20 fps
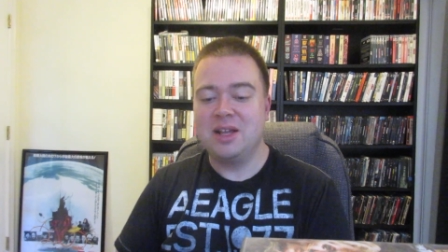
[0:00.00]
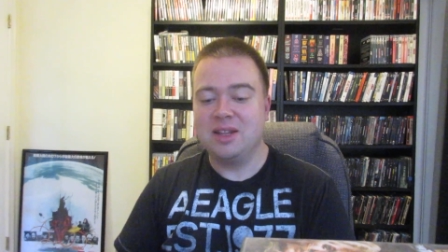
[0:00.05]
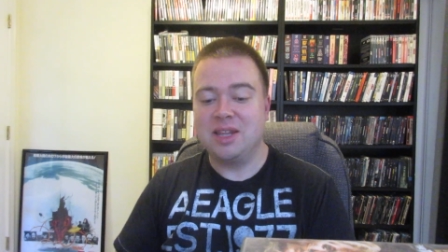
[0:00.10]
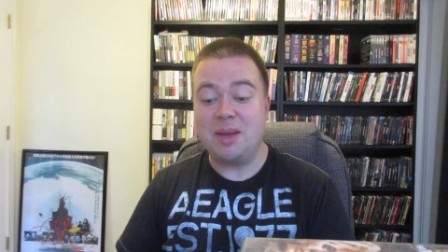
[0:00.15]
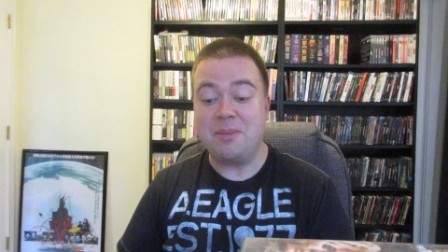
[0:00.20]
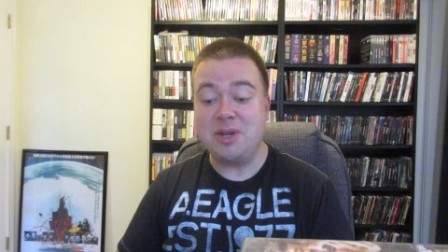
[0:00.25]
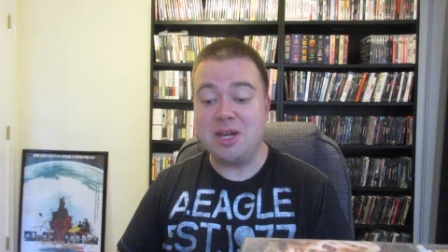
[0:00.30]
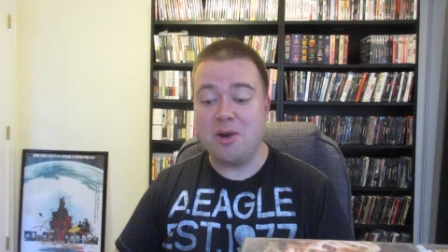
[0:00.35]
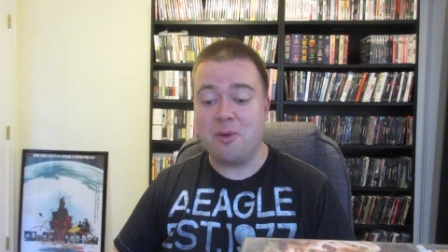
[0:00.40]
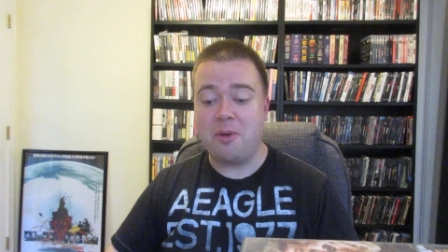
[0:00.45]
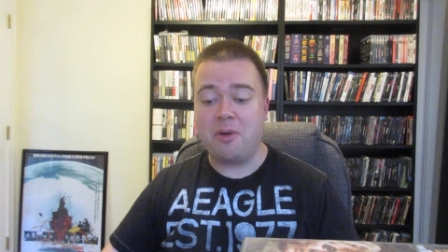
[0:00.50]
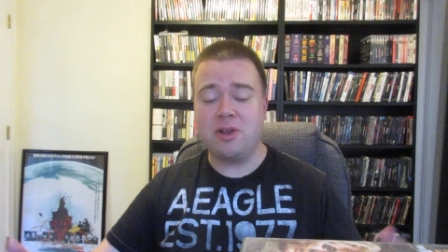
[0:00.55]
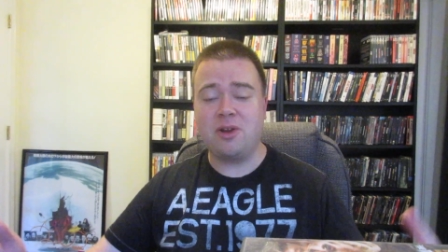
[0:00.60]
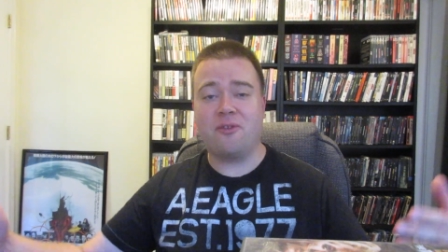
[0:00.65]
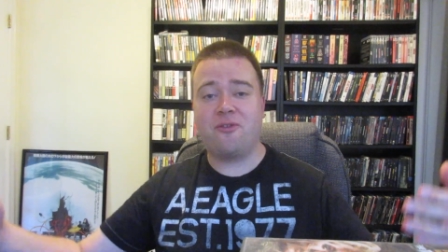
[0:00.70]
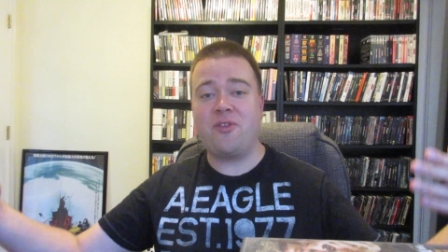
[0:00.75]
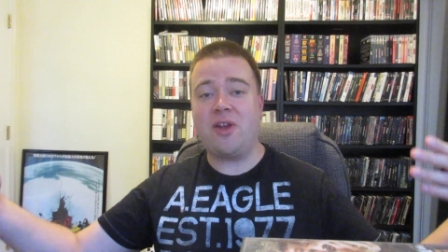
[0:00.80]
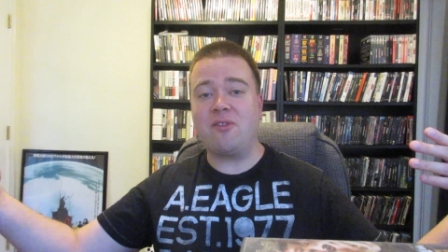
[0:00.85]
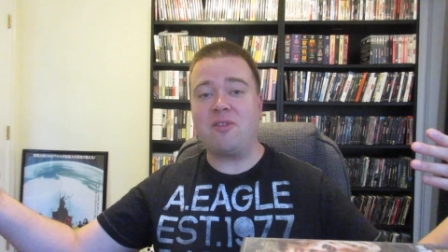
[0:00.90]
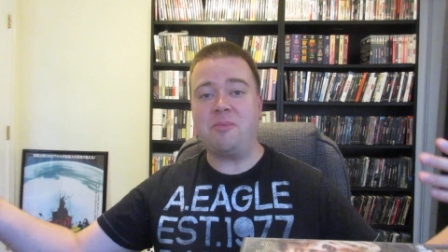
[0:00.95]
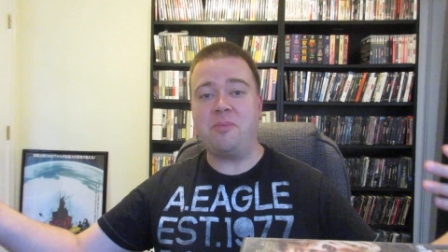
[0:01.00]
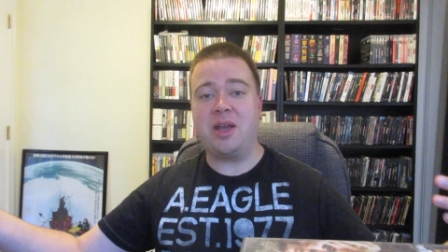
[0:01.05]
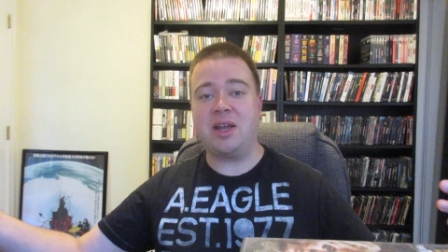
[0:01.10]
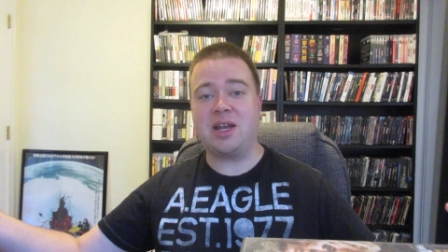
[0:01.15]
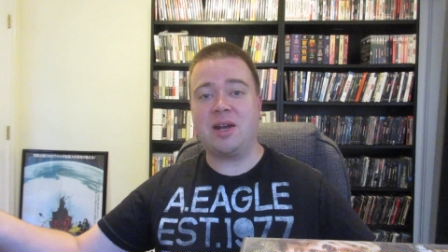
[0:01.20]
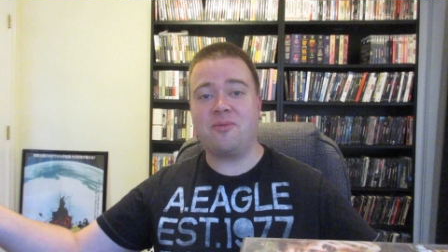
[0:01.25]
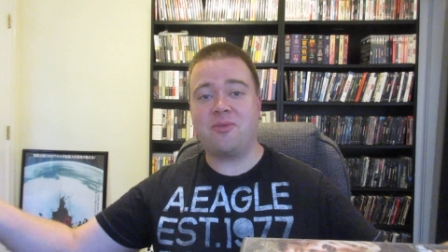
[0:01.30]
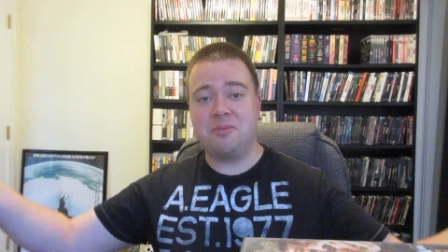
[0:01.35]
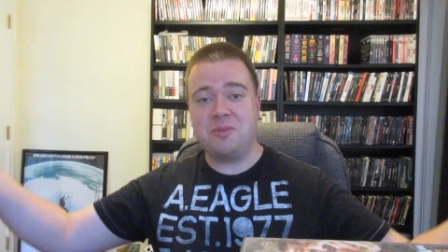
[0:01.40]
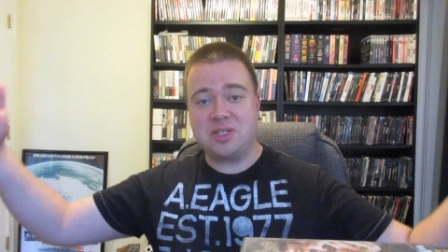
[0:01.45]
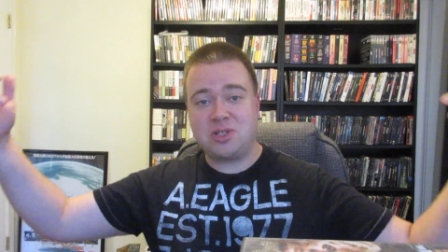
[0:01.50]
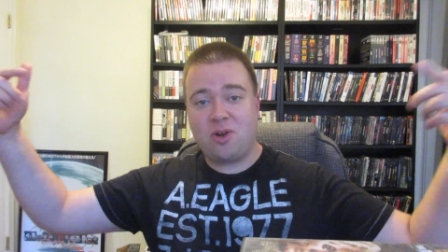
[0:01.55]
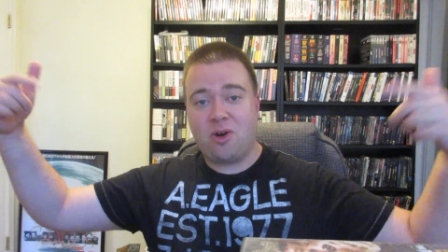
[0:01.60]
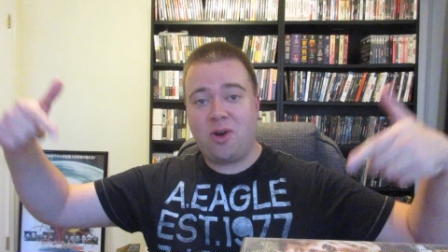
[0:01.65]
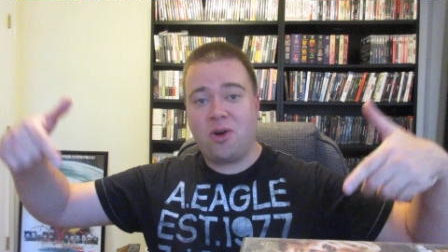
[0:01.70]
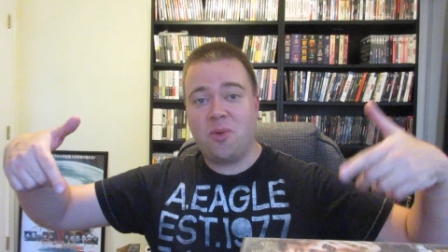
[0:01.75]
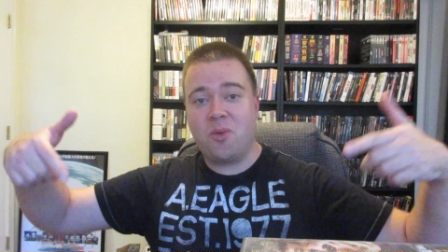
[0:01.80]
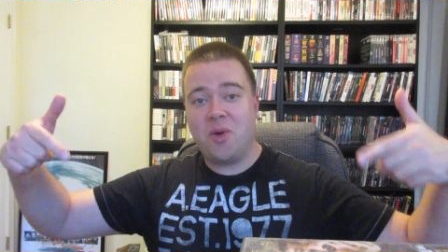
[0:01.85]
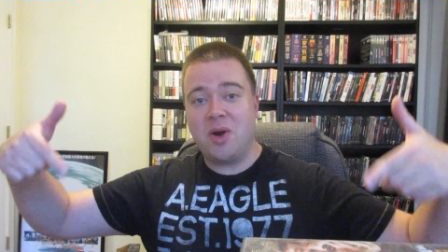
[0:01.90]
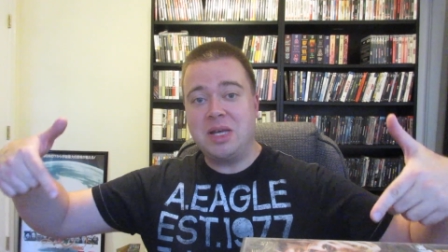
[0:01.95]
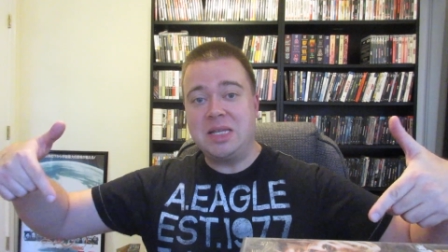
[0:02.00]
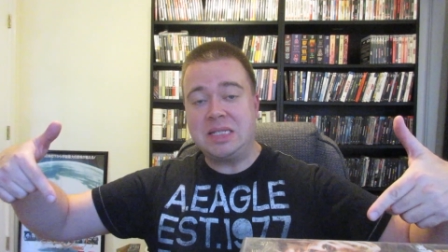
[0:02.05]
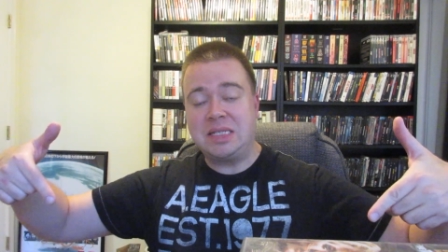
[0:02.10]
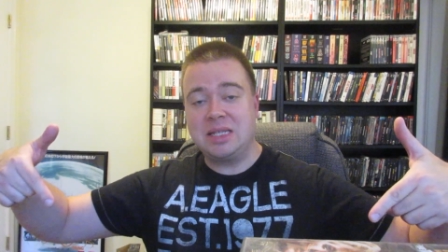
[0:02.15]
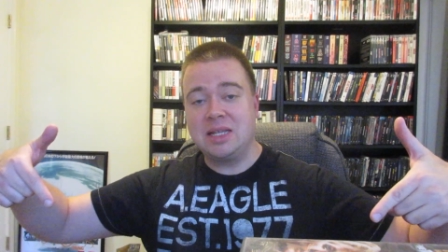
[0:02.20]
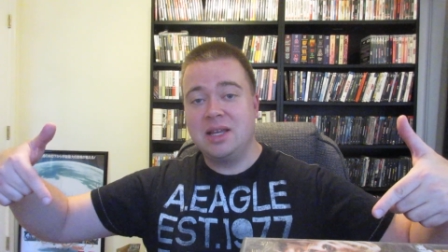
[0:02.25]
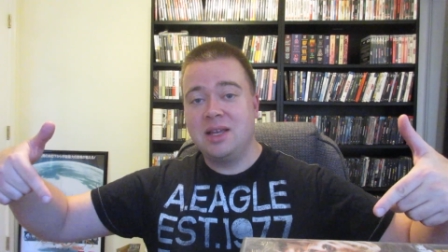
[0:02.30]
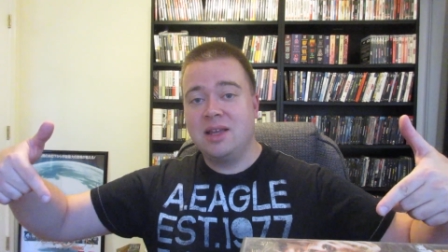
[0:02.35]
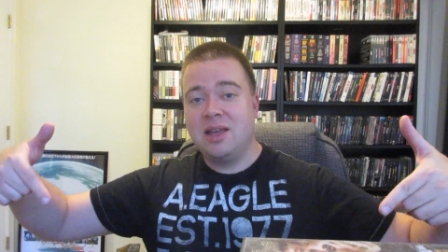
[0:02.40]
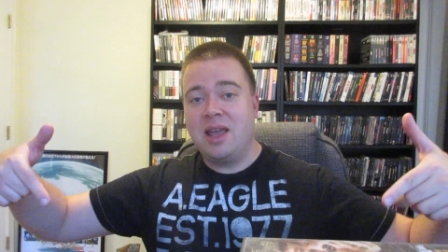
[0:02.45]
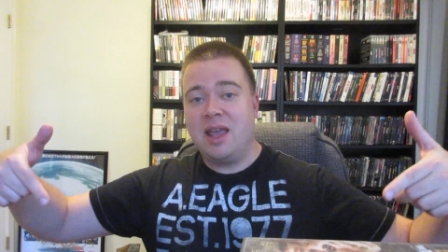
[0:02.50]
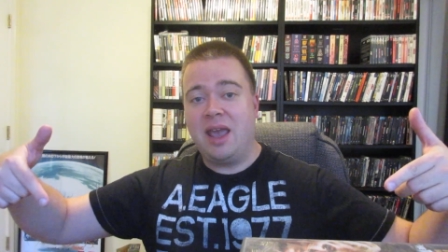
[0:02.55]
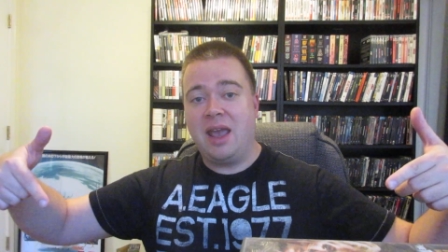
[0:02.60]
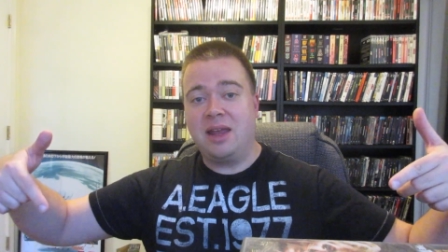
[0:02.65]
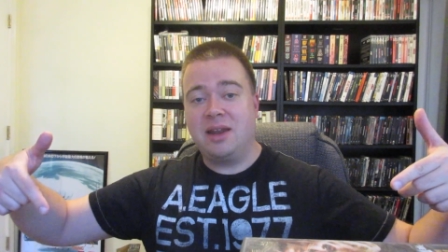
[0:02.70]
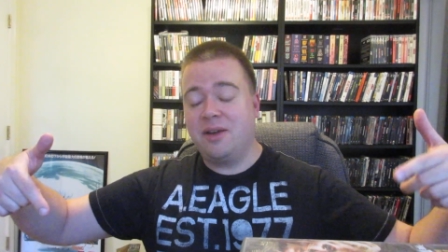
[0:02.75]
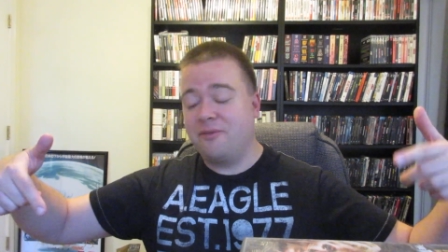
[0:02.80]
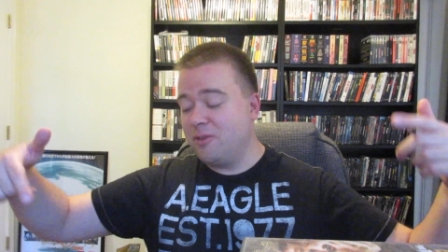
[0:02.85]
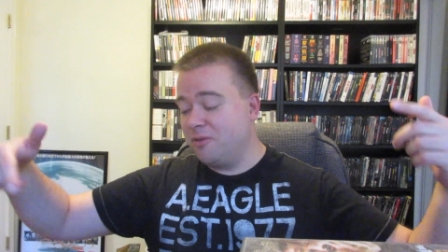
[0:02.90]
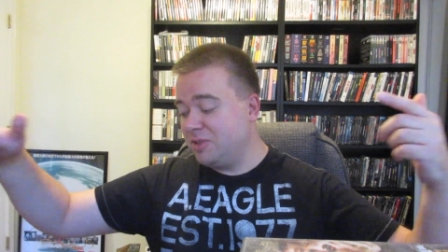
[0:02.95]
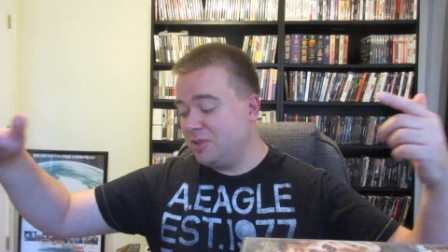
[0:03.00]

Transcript: Let me know what your favorite pickup from this haul was, and if